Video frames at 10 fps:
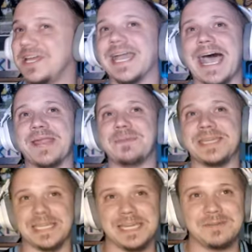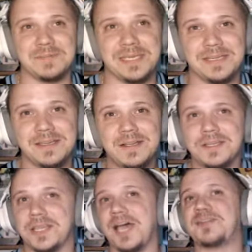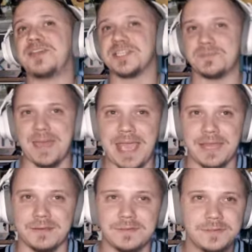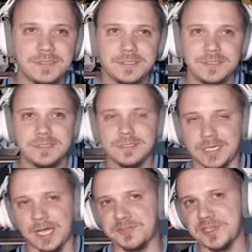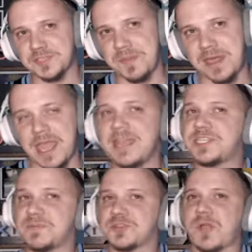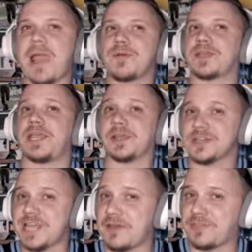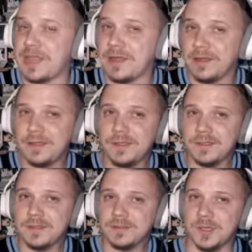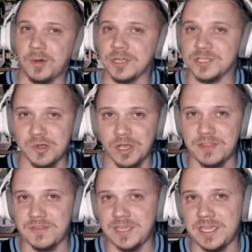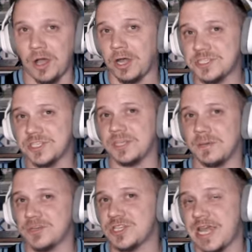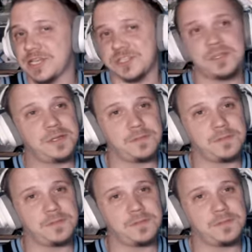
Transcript: You got to be kidding me. Cut this man. Cut this man. Any subscriber kickers out there that want to join the Austin Lumberjacks?